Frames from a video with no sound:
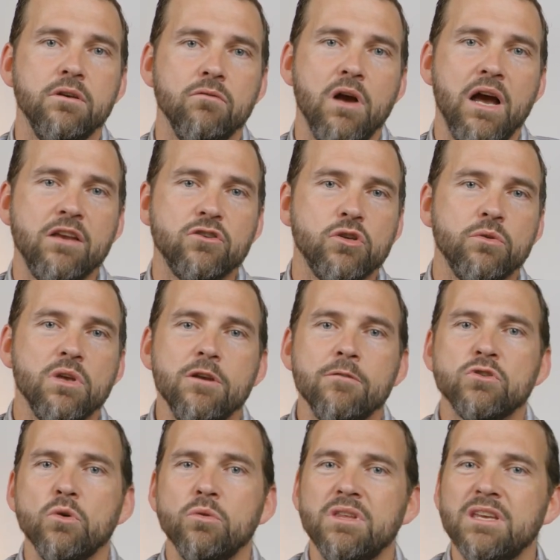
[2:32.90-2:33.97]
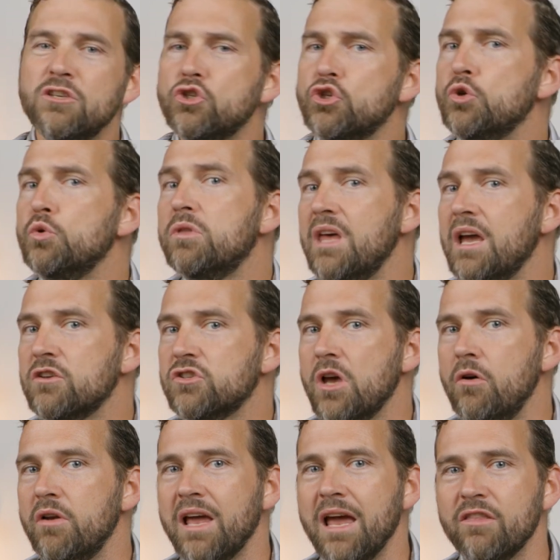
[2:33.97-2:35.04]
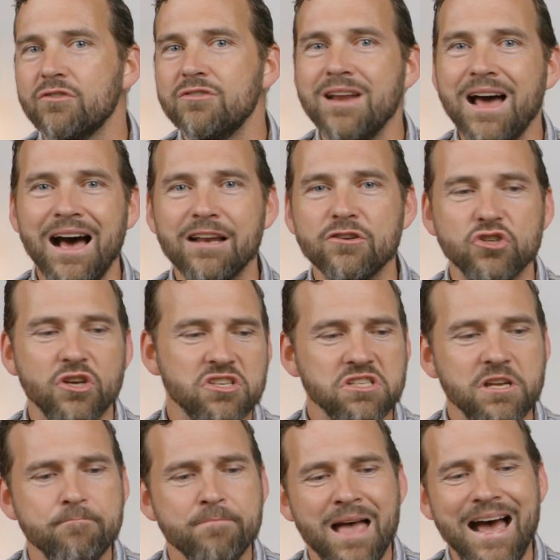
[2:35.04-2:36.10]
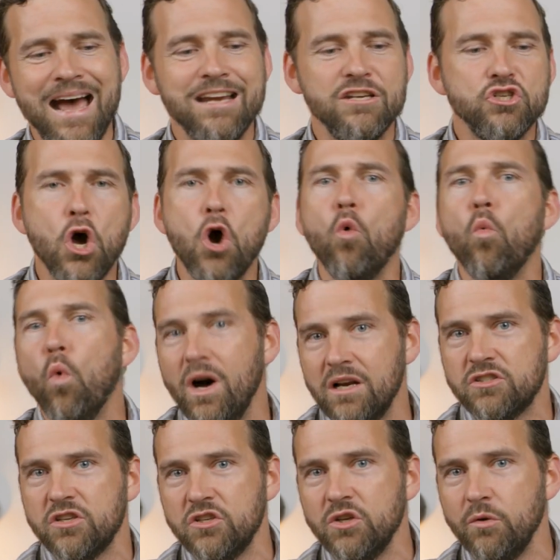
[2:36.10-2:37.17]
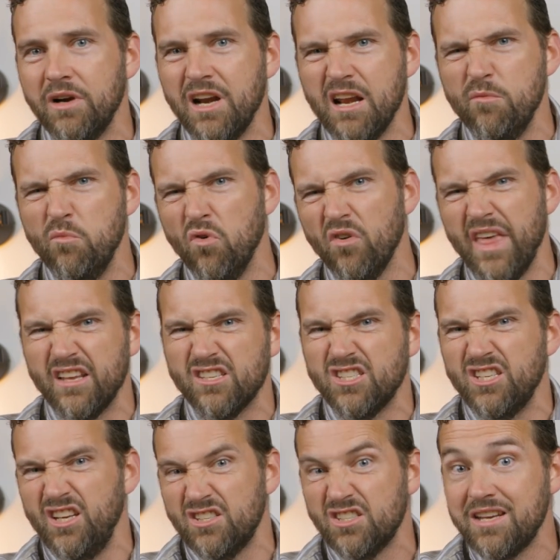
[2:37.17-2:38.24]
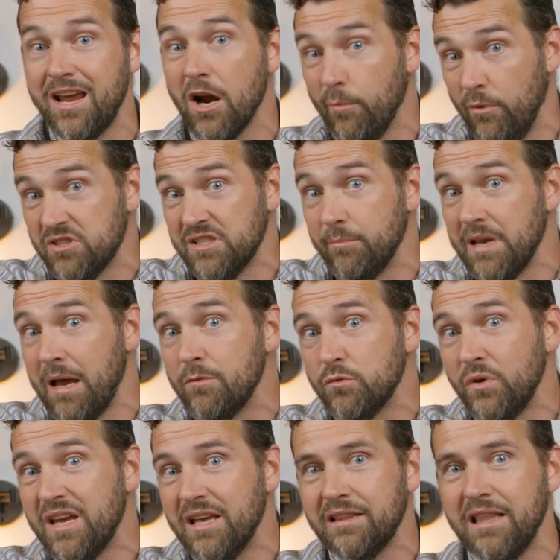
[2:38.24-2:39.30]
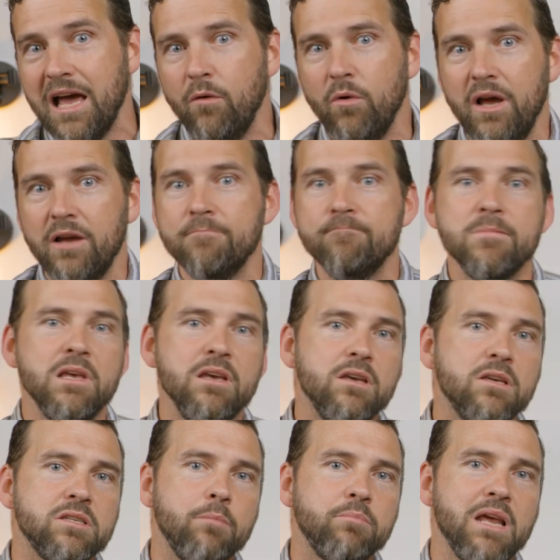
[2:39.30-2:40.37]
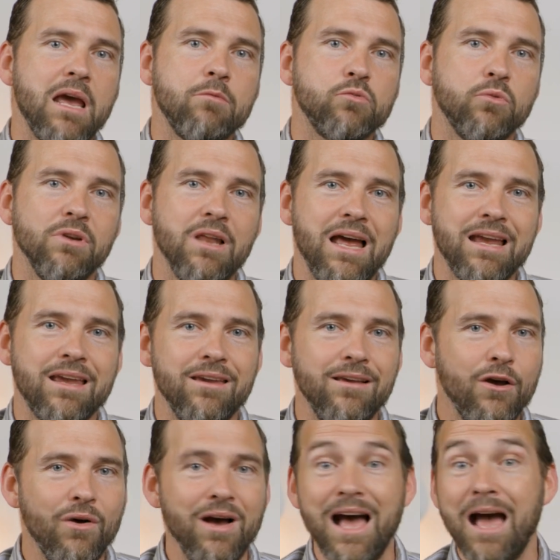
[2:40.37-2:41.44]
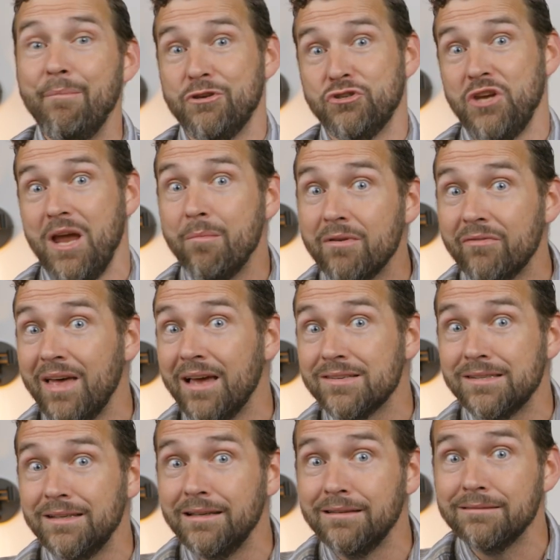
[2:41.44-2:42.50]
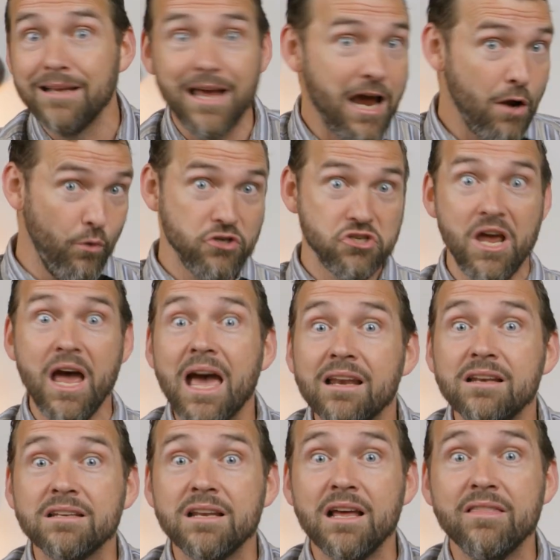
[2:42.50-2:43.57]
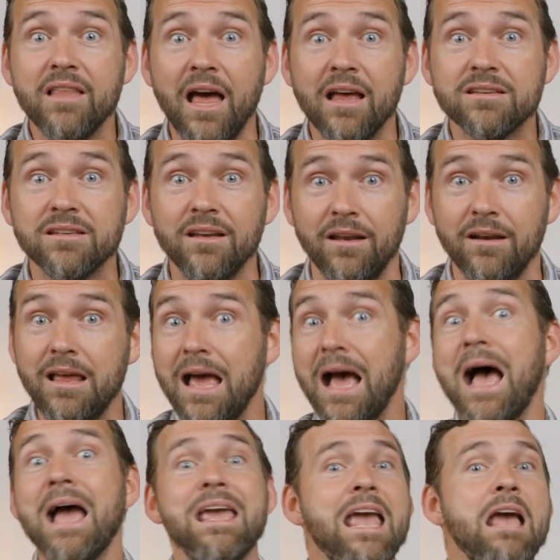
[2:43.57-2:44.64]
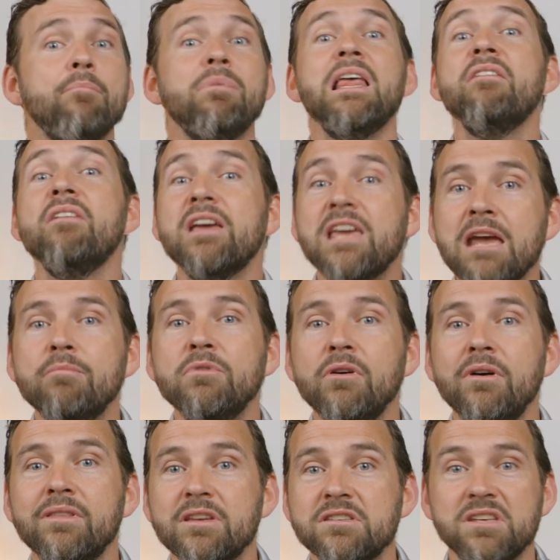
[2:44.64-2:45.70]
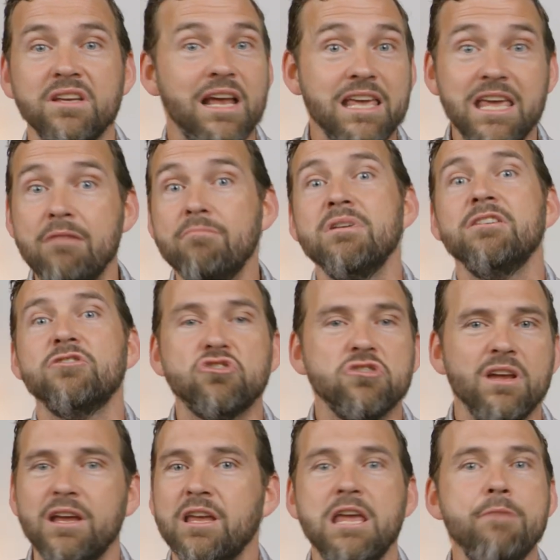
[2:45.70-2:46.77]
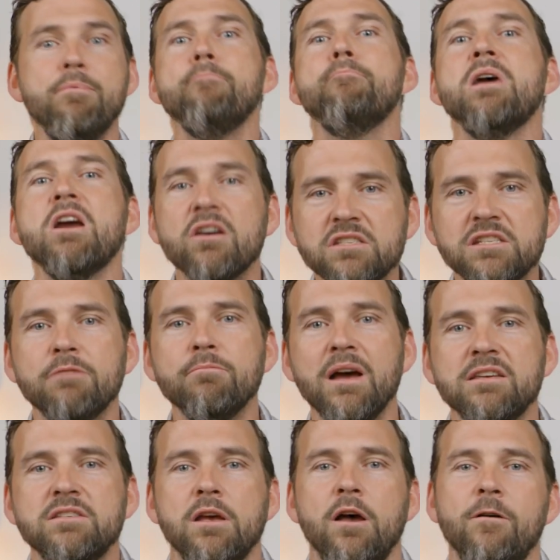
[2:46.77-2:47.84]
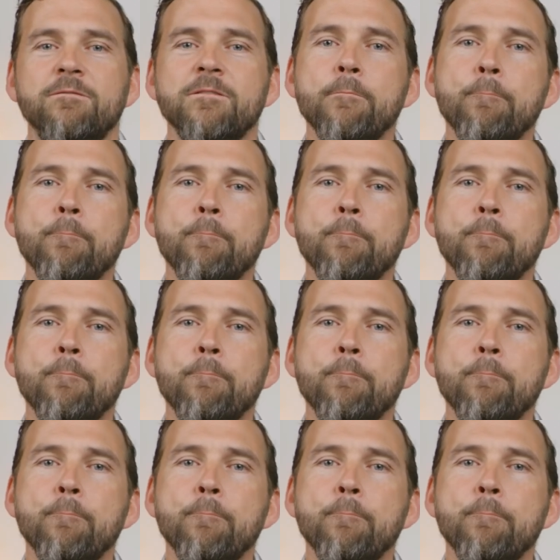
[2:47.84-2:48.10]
right? So these two things go together, not just, I don't want to do it anymore, that sin is terrible. Sometimes we get that way. Sometimes we're like, you know what, I'm ashamed of that sin. I wish I hadn't done that sin. I can't believe I keep doing this sin. I keep embarrassing myself.